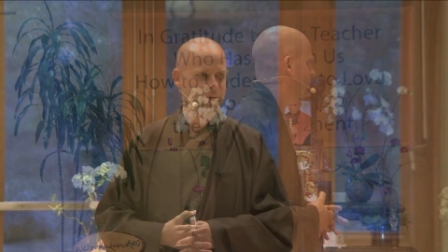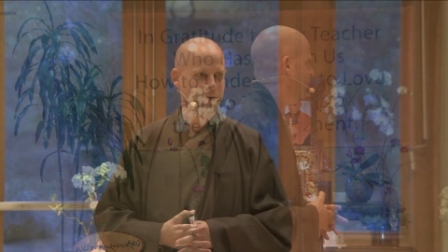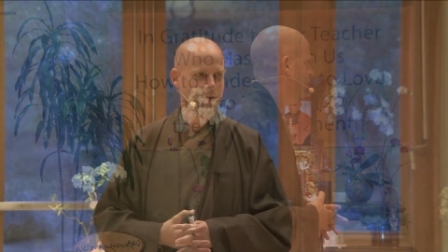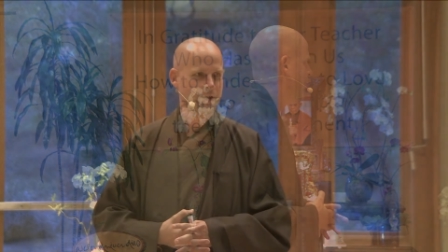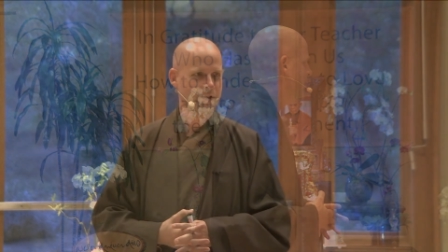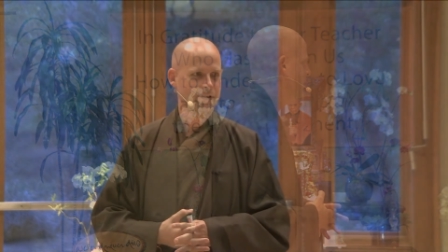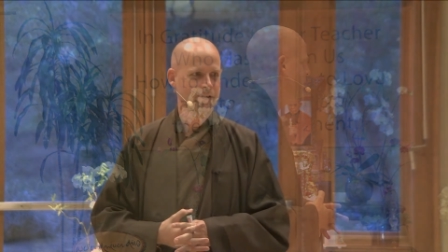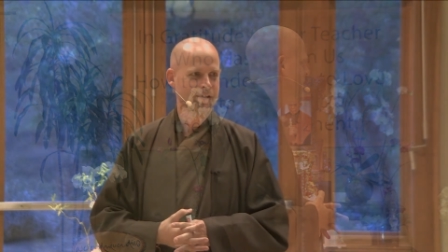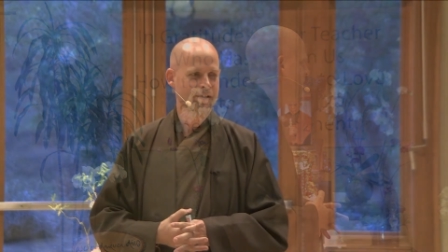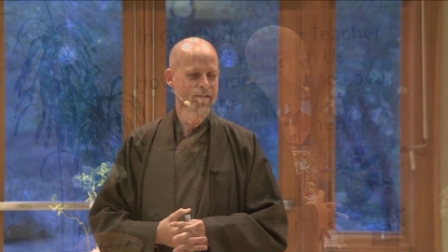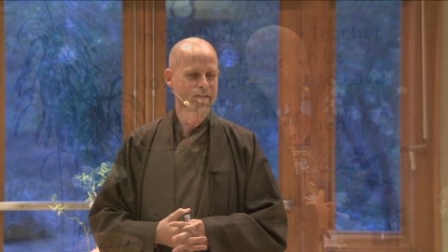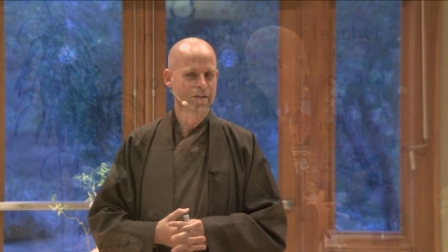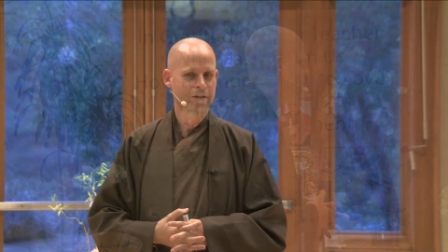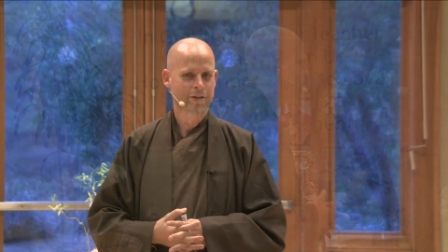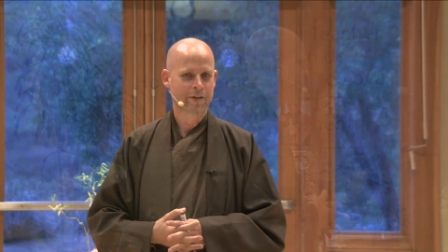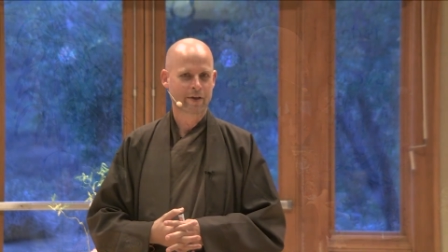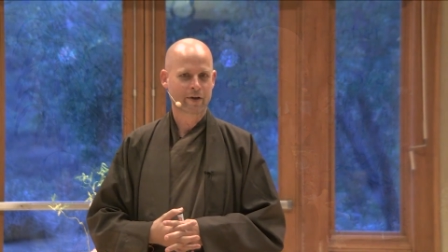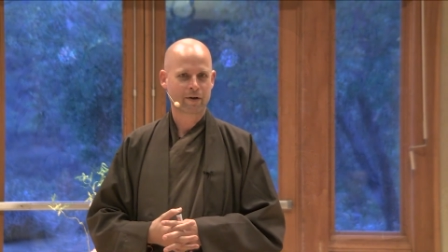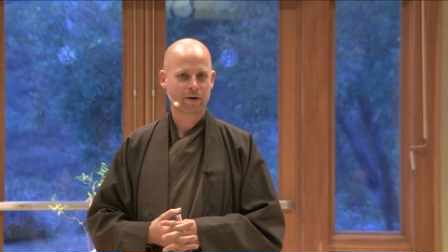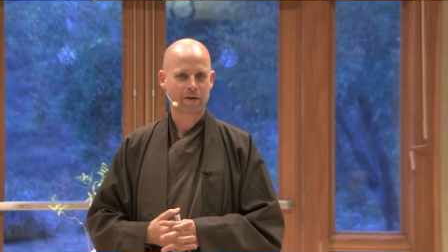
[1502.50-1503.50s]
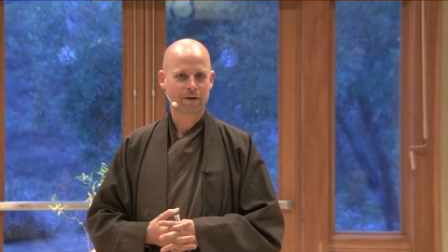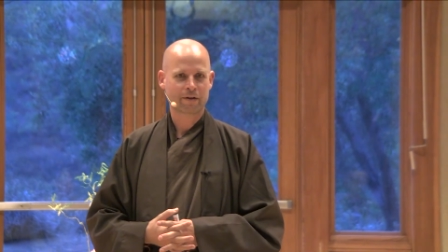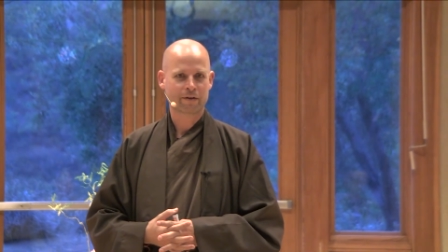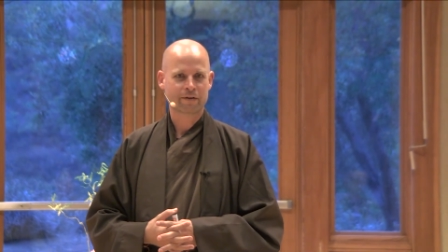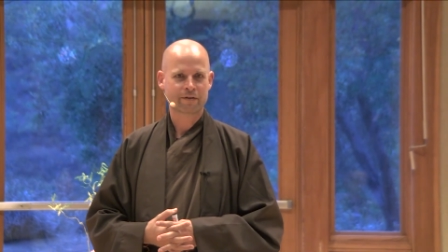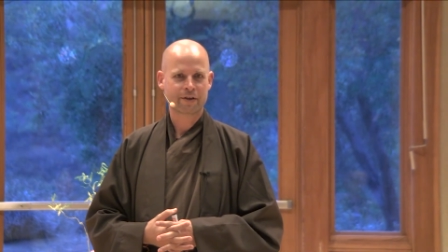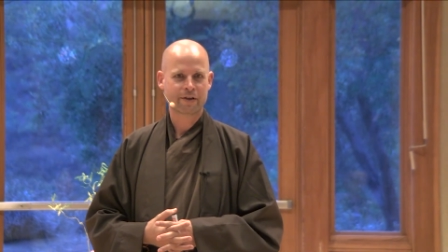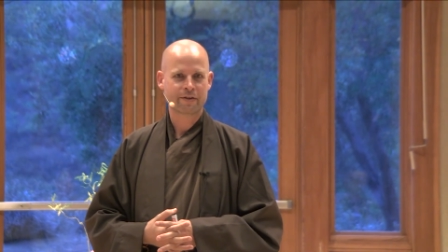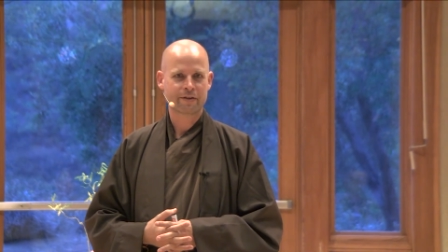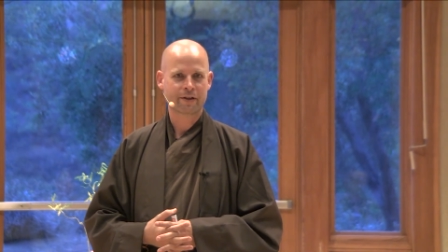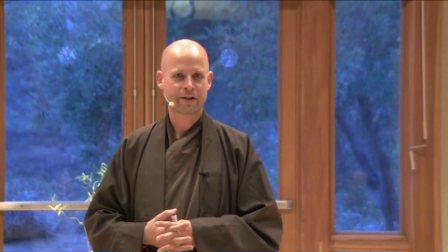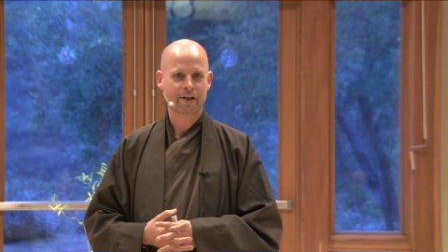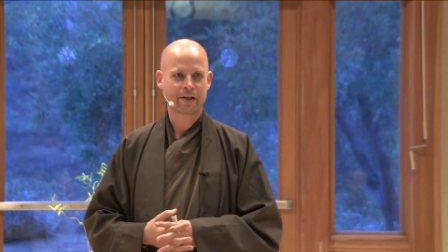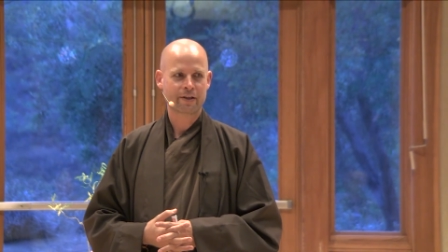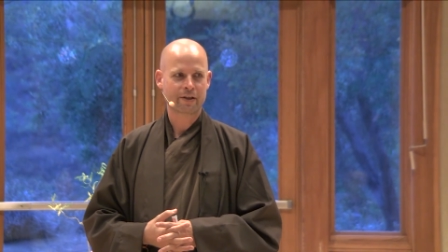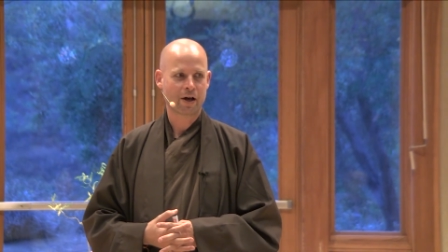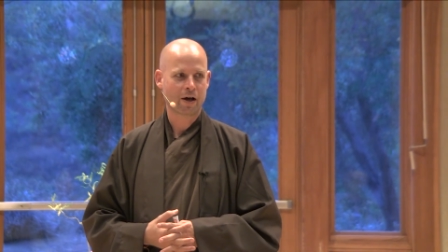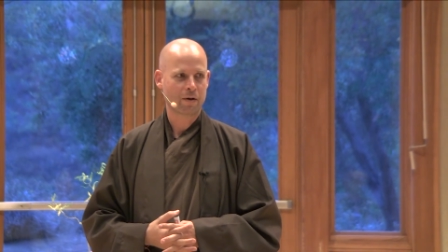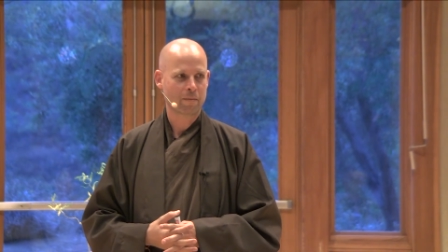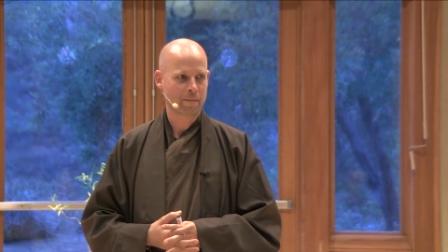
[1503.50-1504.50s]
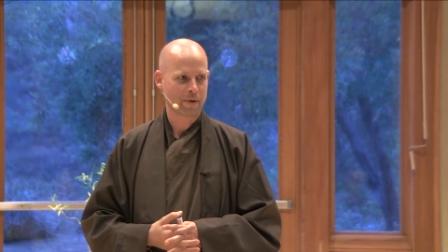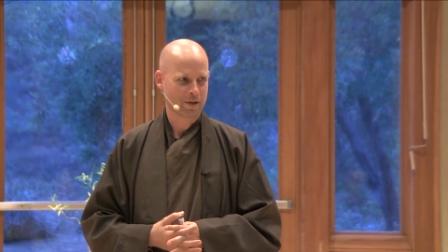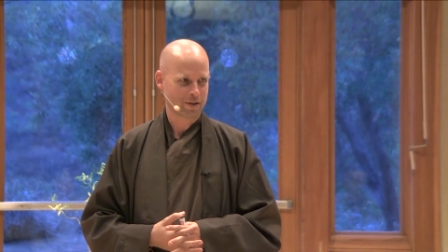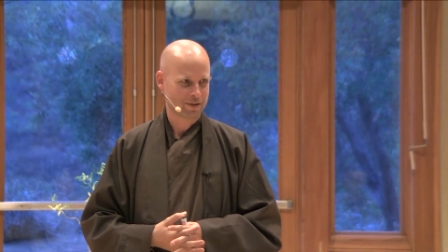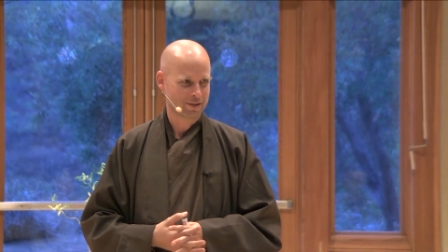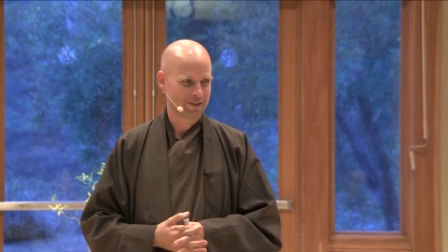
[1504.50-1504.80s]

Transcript: In India, they call it Santana Dharma.